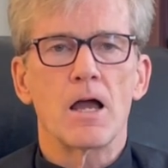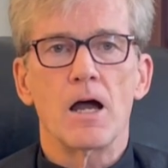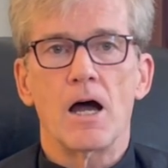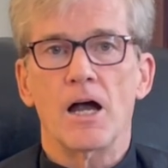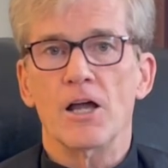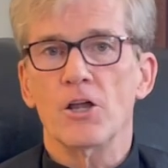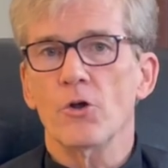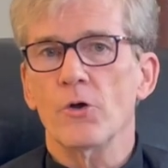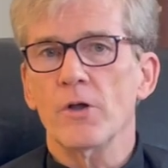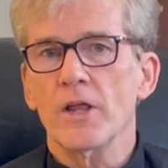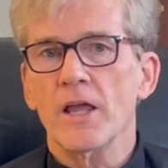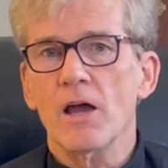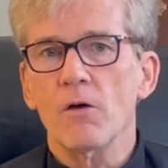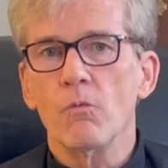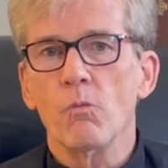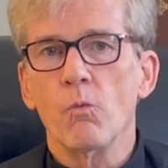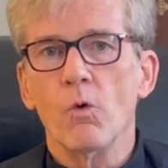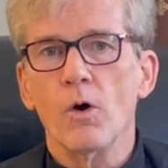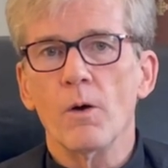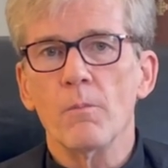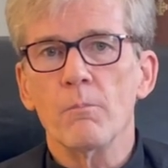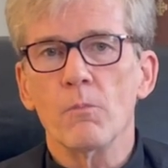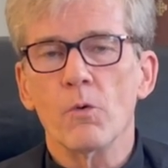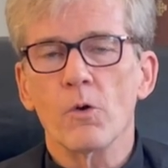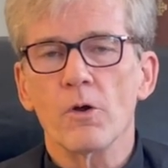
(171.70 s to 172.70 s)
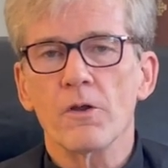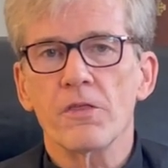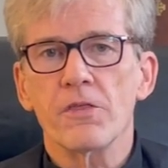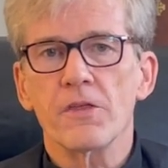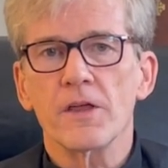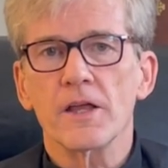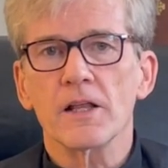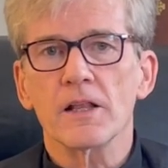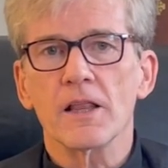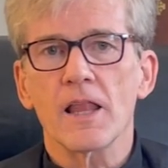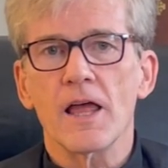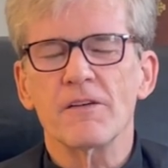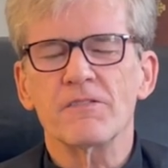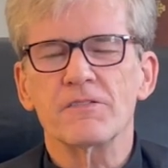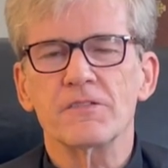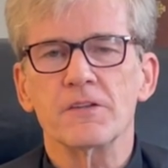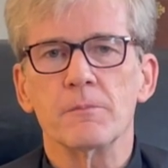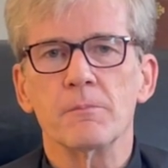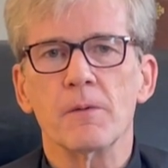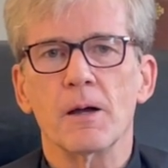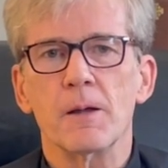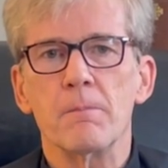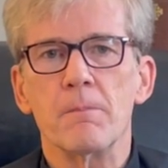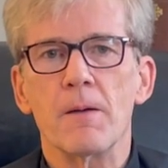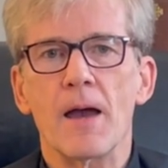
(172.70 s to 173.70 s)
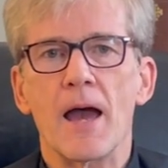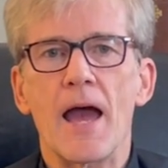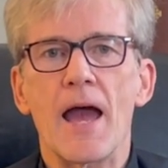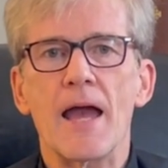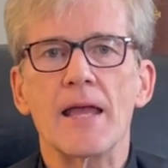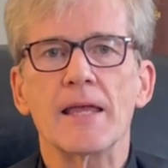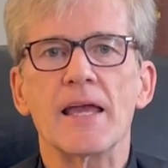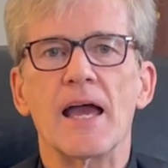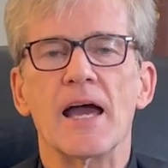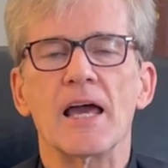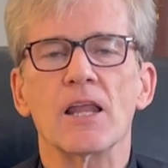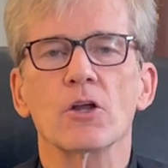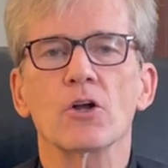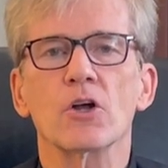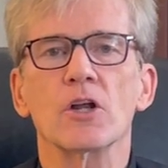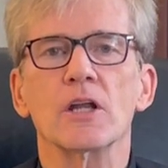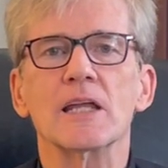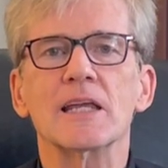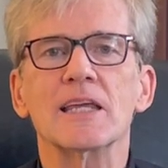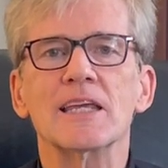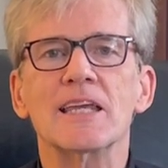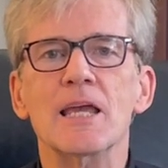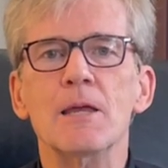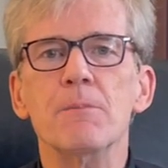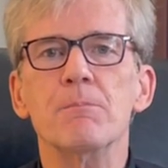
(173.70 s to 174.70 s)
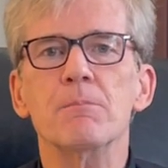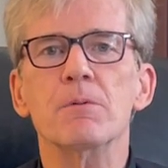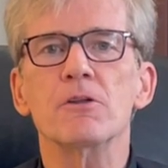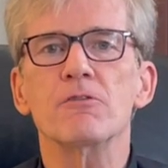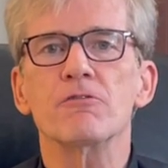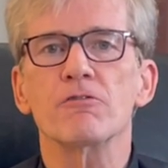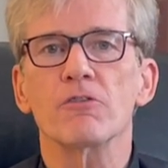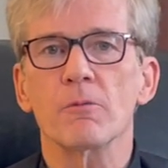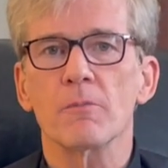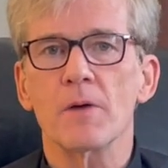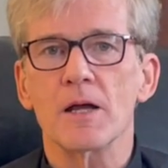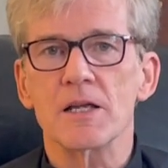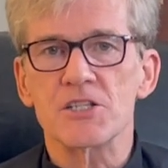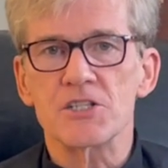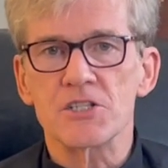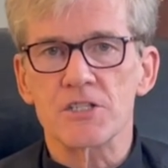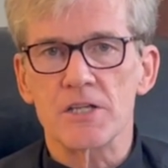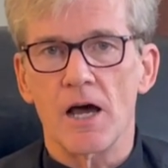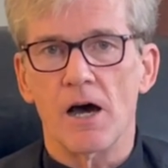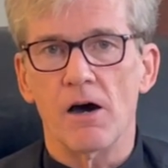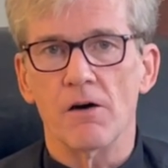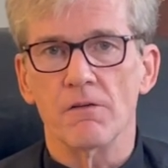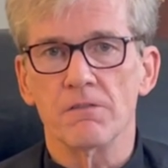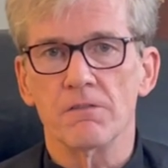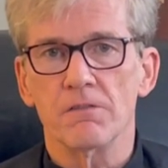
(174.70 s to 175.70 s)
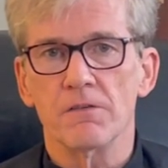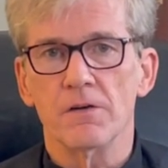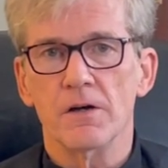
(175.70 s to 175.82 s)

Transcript: I only have one more thing left in my bag and I'm going to keep it for myself.